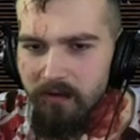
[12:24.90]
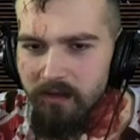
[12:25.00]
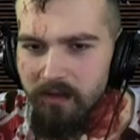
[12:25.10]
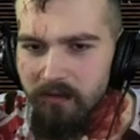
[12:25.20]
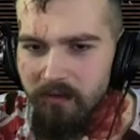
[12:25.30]

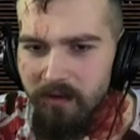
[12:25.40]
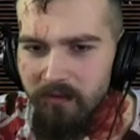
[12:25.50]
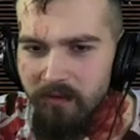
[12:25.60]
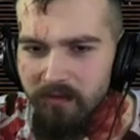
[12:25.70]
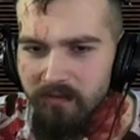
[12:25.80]
Okay, wait,
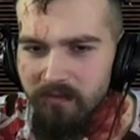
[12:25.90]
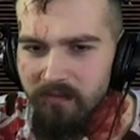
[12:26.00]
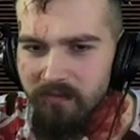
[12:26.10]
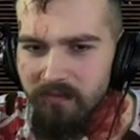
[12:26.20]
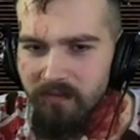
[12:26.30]
what?
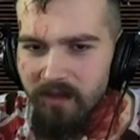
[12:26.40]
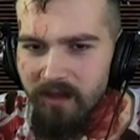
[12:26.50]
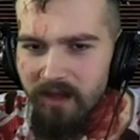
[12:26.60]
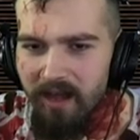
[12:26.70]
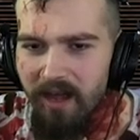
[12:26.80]

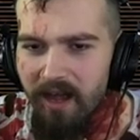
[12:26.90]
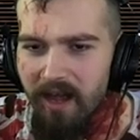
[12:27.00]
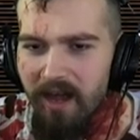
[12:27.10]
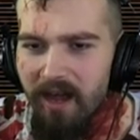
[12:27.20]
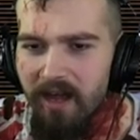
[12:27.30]

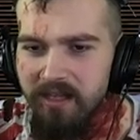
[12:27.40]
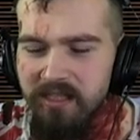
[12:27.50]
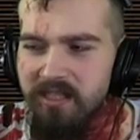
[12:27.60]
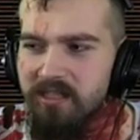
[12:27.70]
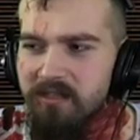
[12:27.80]
Ah,
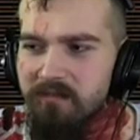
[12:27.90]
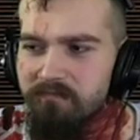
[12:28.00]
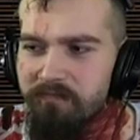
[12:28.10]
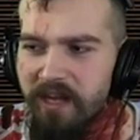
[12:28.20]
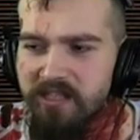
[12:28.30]

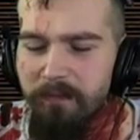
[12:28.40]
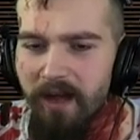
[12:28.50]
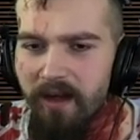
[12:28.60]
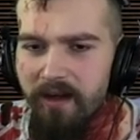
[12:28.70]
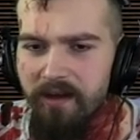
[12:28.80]

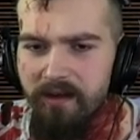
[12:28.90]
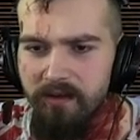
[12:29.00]
spacebar.